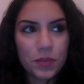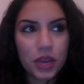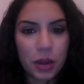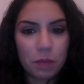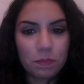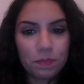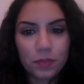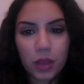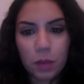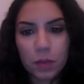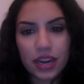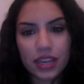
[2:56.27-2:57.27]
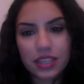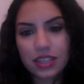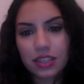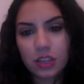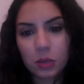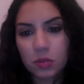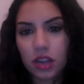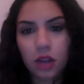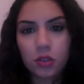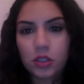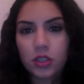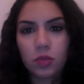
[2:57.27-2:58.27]
um, at my next
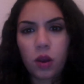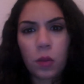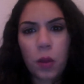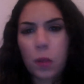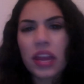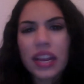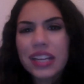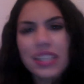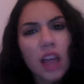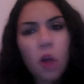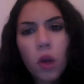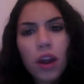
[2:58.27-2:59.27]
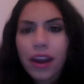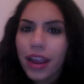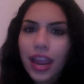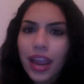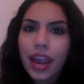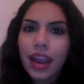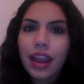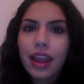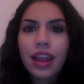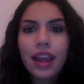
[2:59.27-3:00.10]
dermatologist appointment, I'd be like, it's not working.